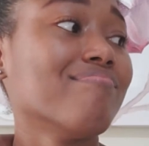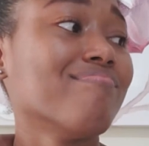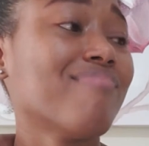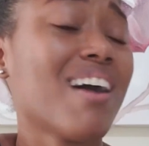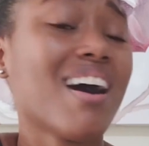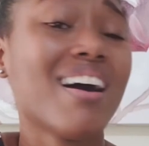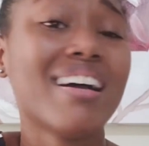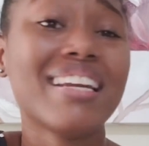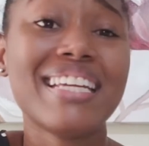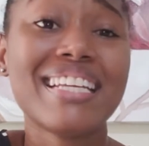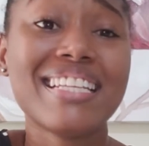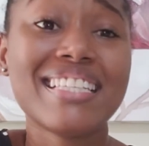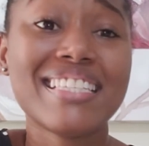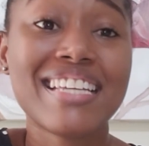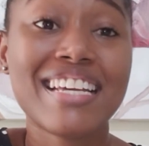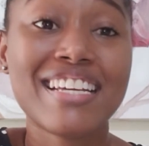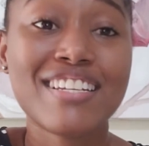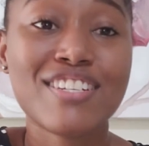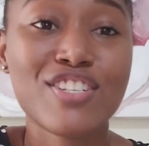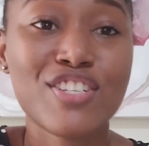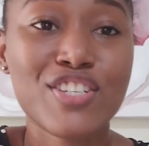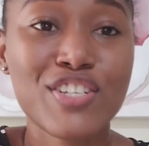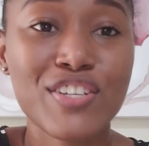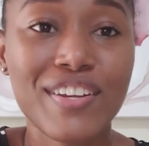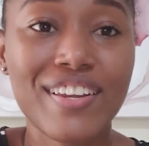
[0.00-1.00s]

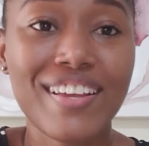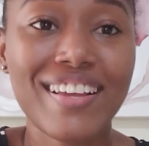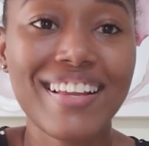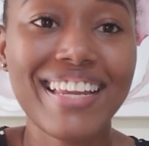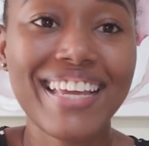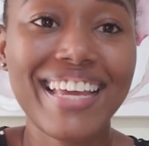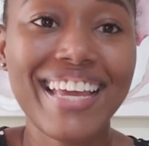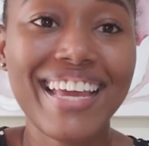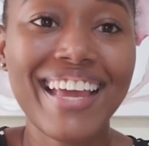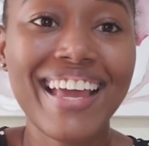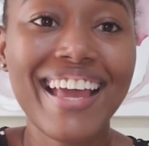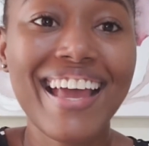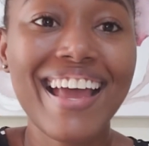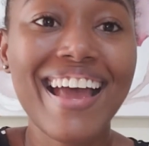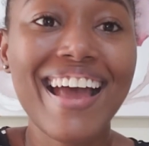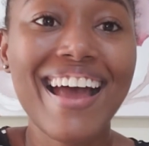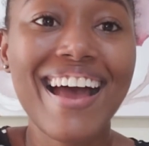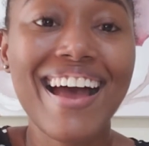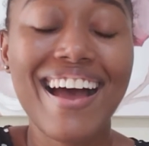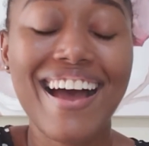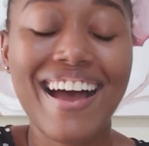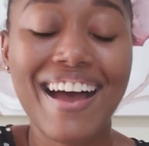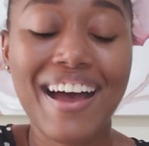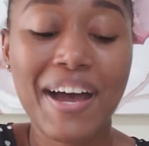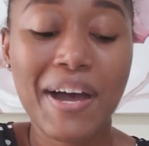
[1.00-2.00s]
unintentionally.
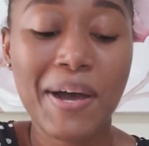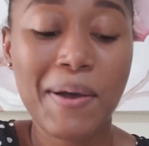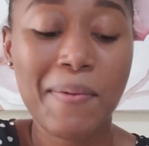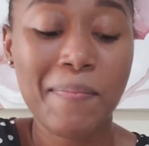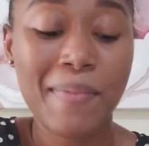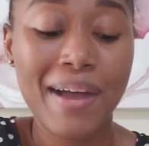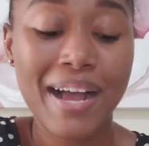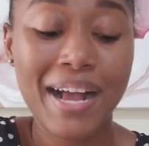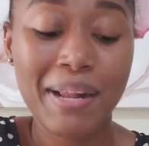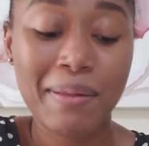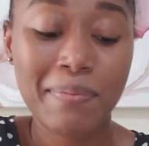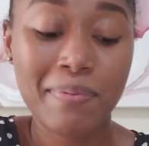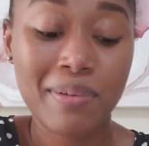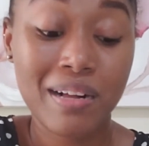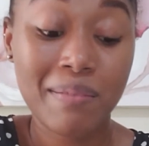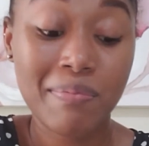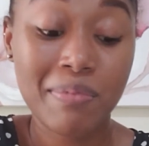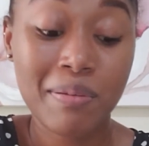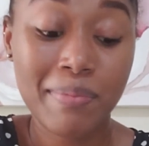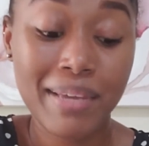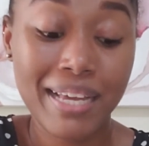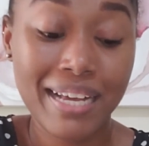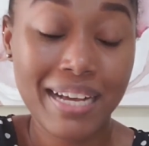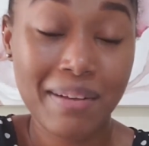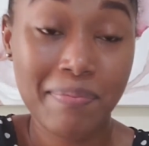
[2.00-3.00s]
I'll
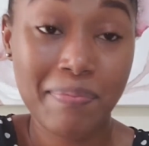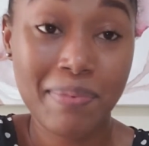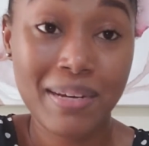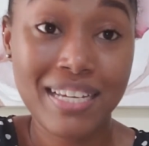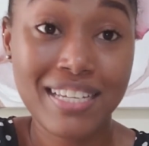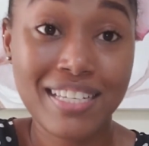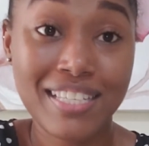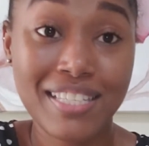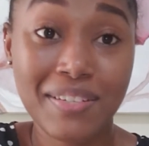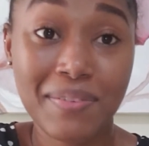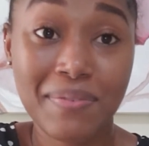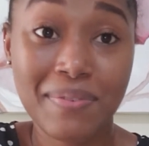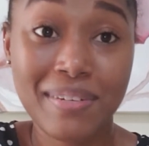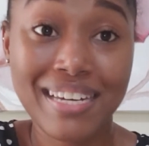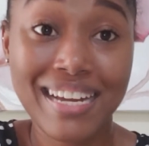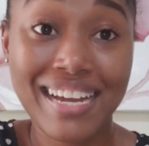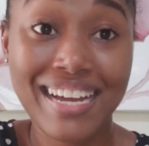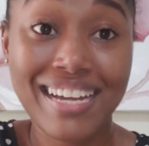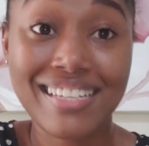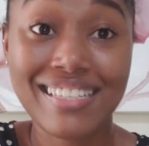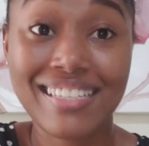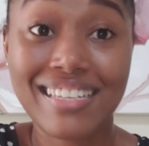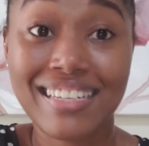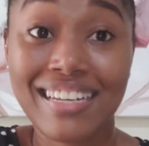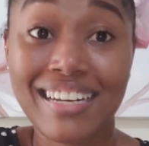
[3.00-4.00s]
probably make a place so
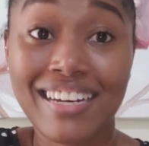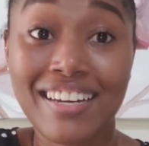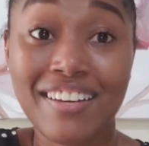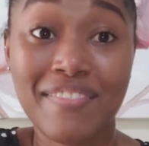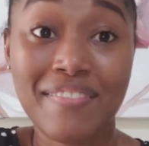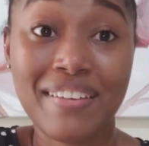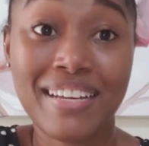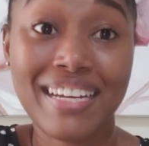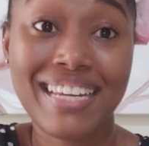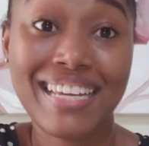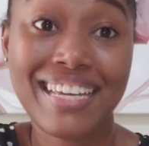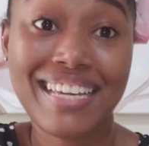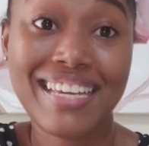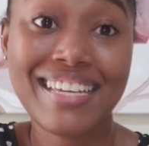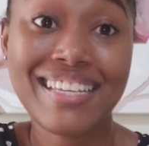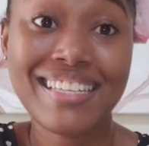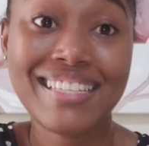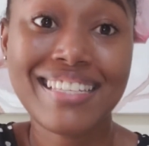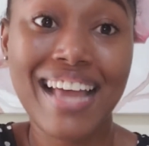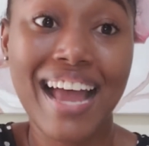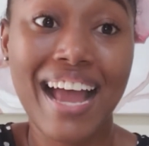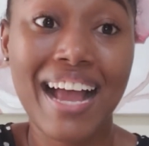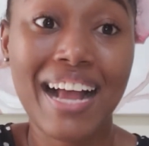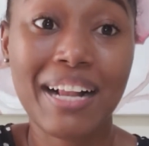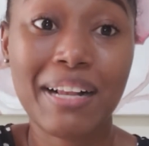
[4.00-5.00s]
nicer than it really
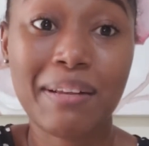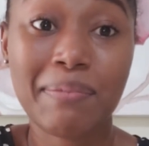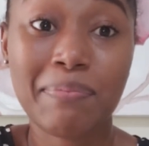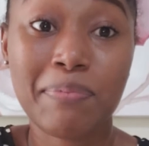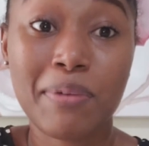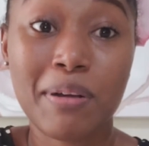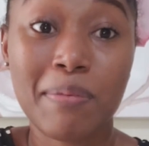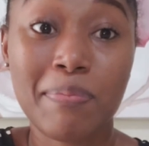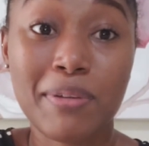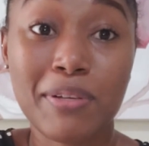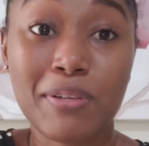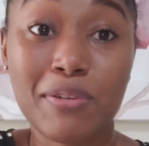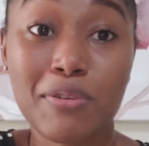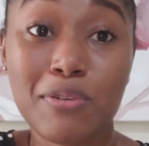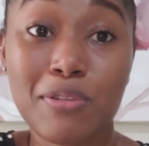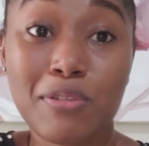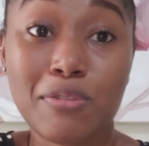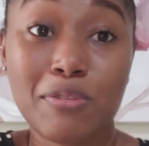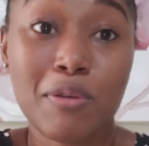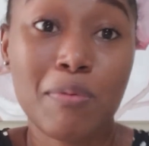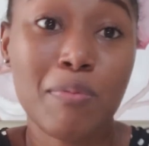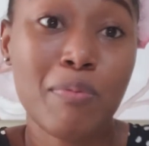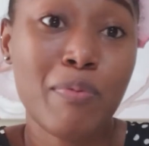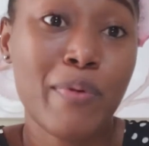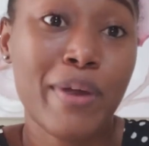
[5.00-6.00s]
is. I'll probably go
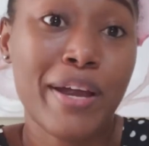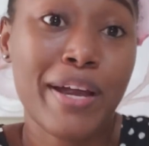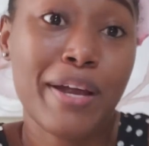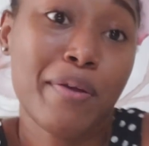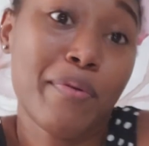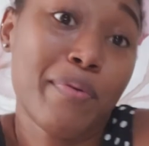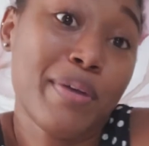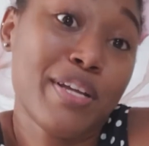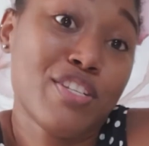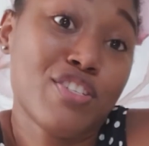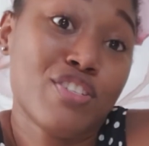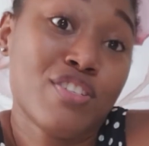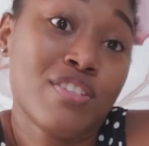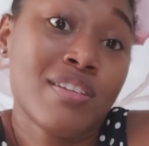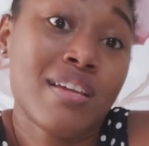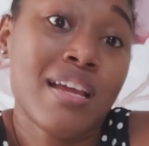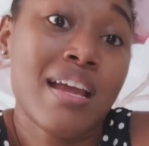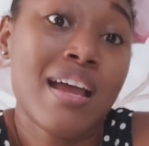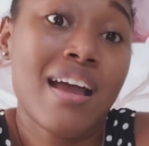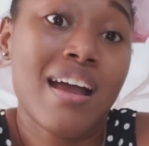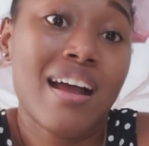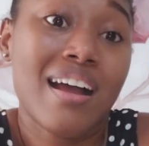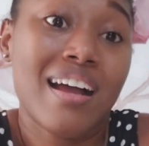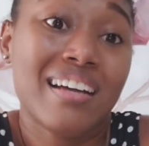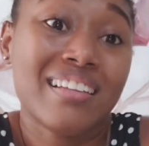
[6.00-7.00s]
somewhere which
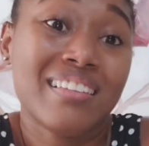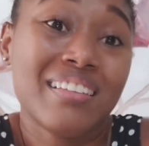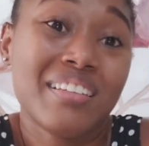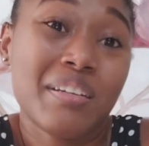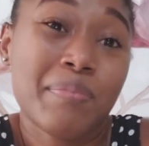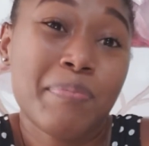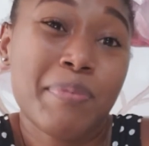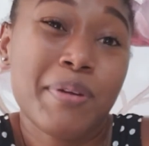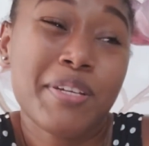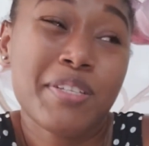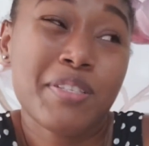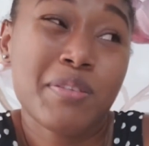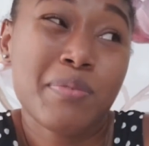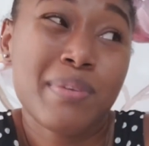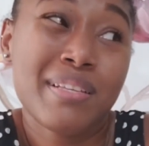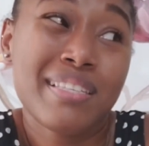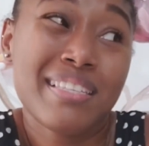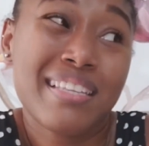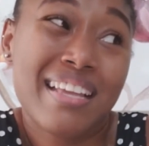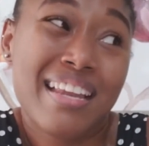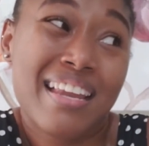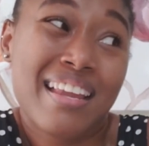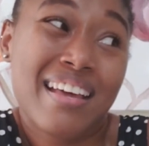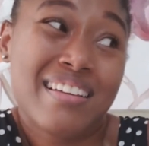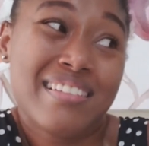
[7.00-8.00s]
another person will
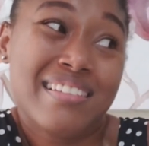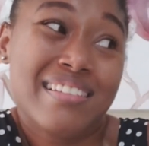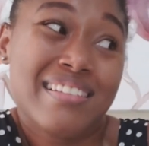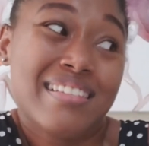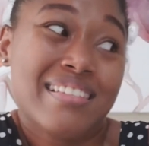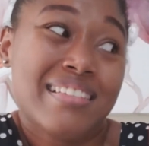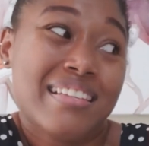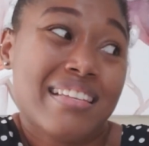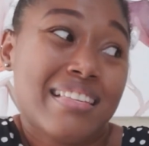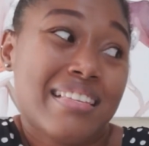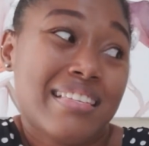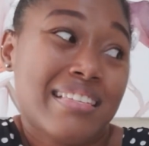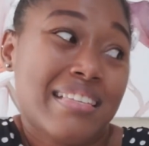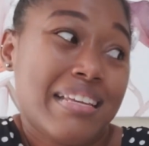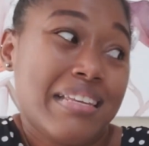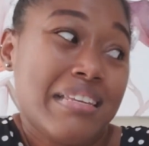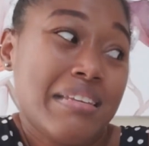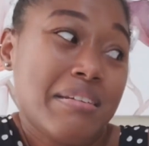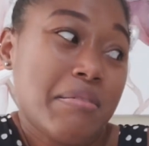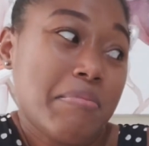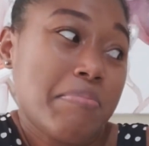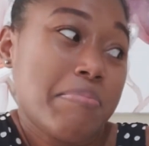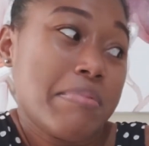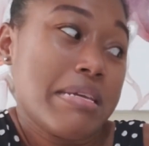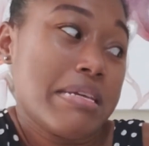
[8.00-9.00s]
say, Lord Jesus, this is a
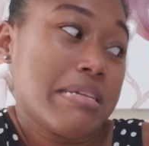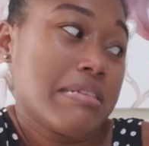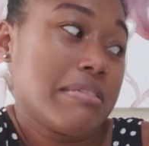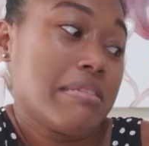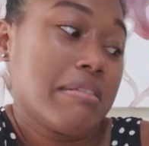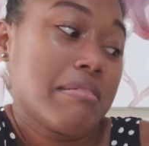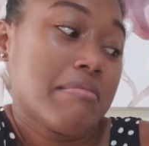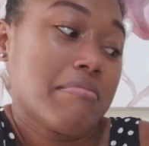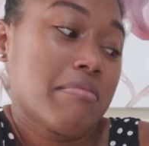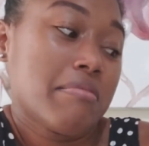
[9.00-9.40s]
little place.